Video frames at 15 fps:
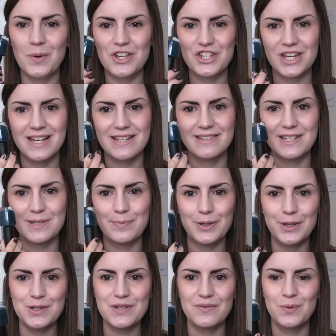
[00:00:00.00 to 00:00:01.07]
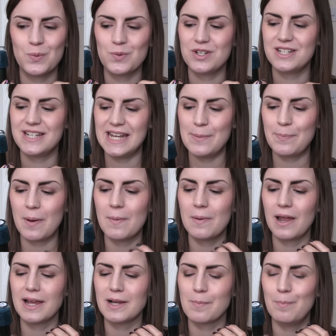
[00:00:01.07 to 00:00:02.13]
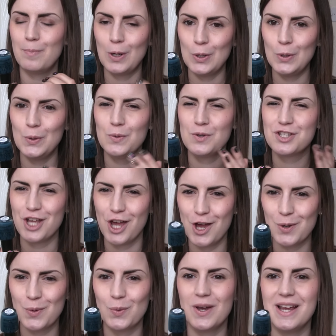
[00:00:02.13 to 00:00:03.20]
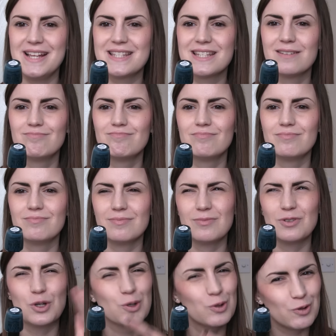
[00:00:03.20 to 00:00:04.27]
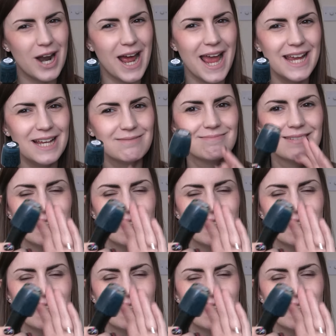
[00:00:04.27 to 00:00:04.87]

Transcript: which is this beautiful deep like blue turquoise grey.